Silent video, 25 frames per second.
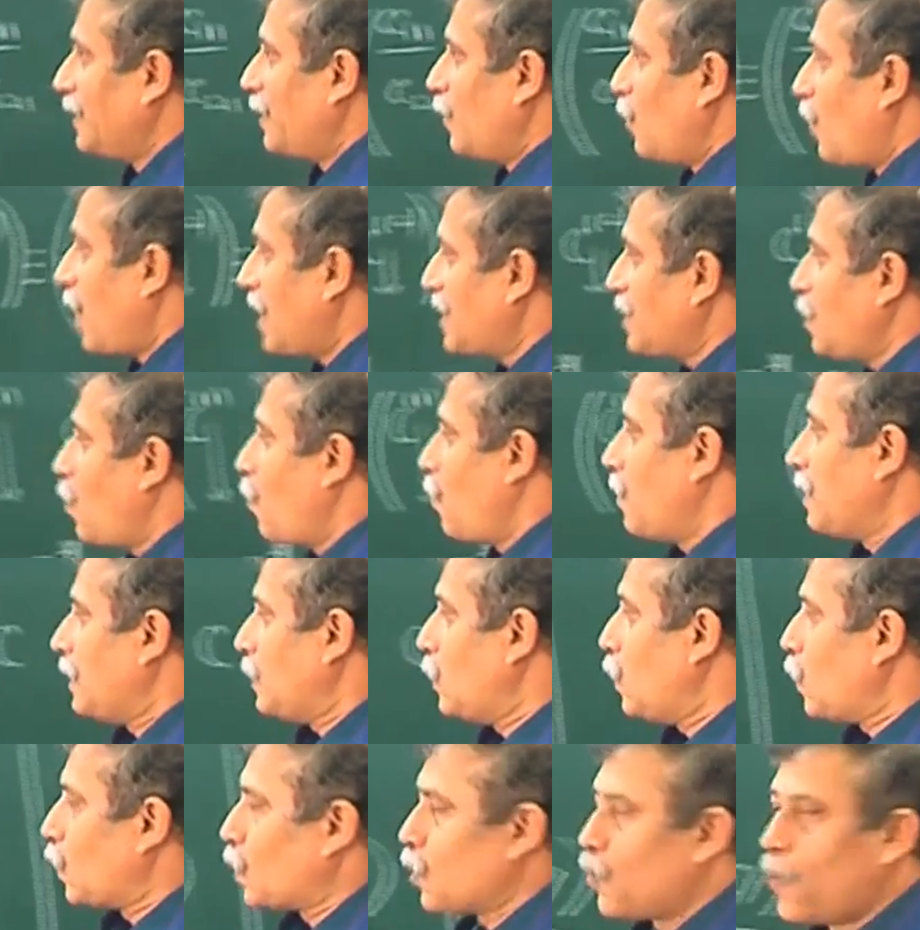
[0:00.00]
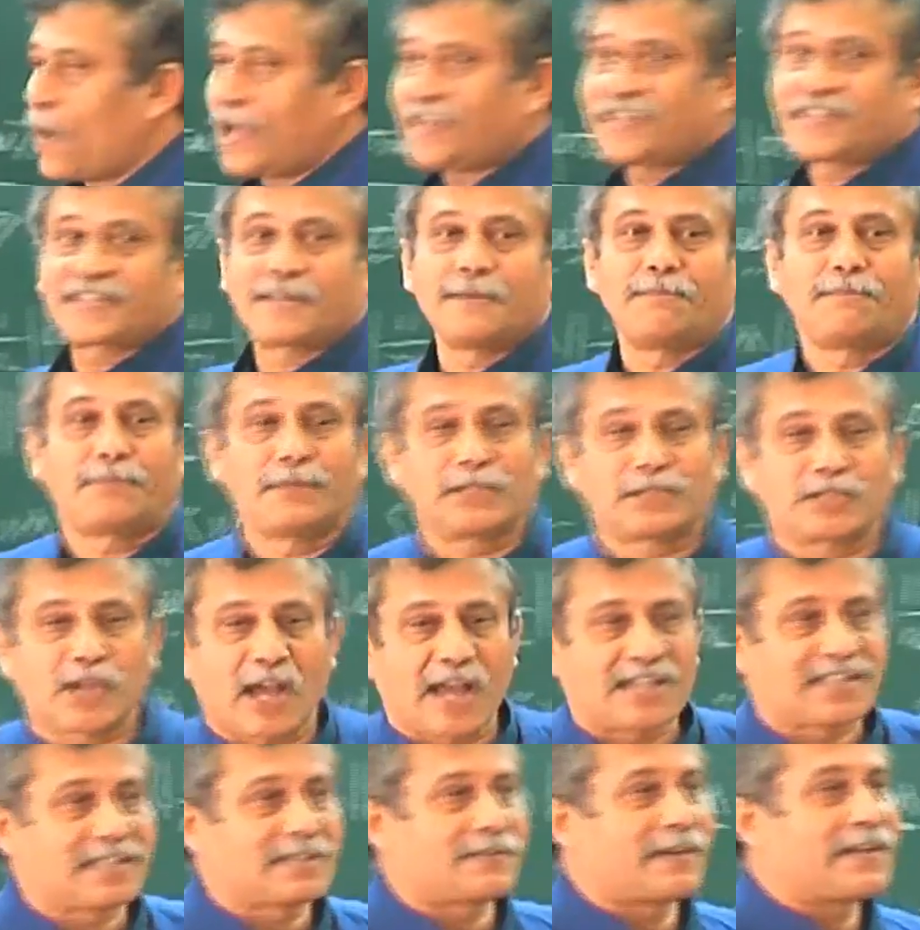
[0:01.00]
One look, one simple
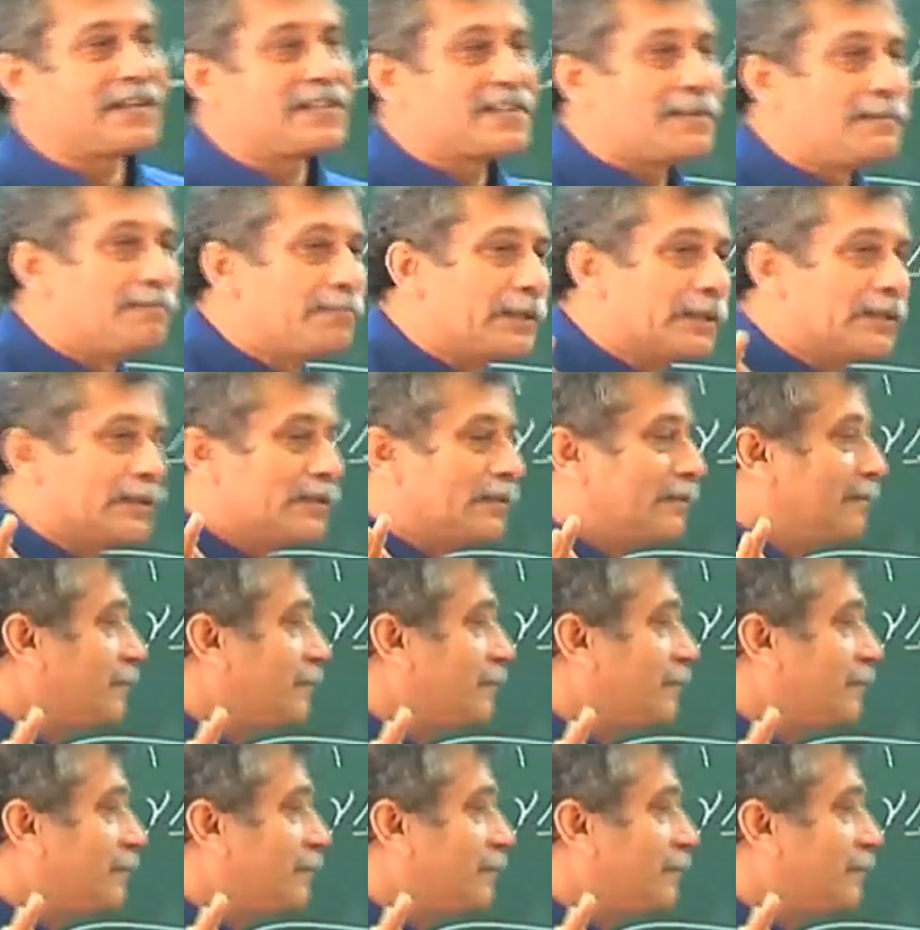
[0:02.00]
choice is very simple.